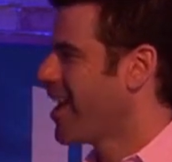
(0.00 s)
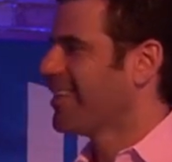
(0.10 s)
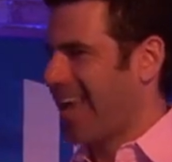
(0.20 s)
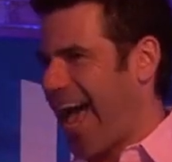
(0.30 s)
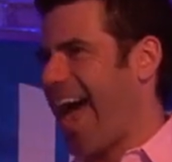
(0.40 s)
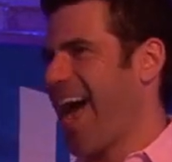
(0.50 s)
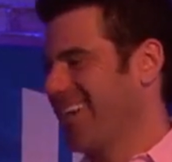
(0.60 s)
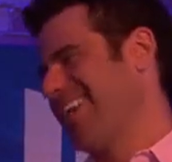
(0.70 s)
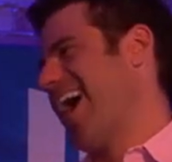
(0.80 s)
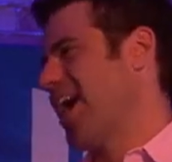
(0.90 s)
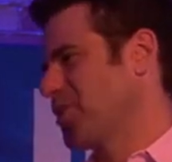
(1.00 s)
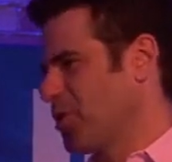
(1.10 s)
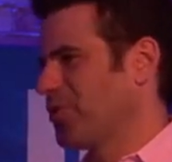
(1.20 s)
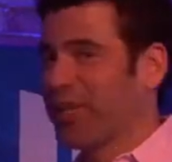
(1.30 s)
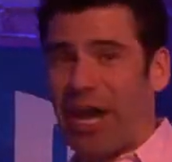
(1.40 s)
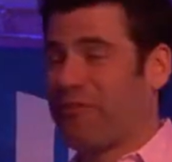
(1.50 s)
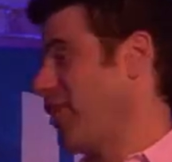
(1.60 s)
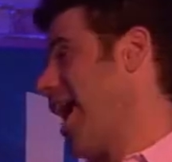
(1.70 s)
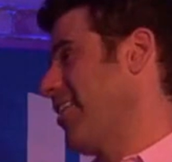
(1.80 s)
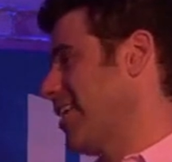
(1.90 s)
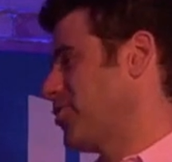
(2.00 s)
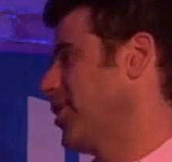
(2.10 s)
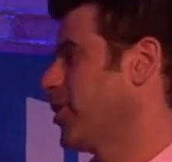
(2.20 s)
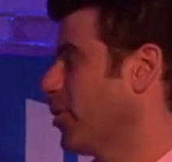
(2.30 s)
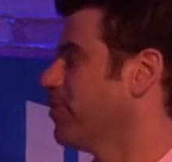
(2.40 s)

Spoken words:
Yeah, so look out for that. That's really cool.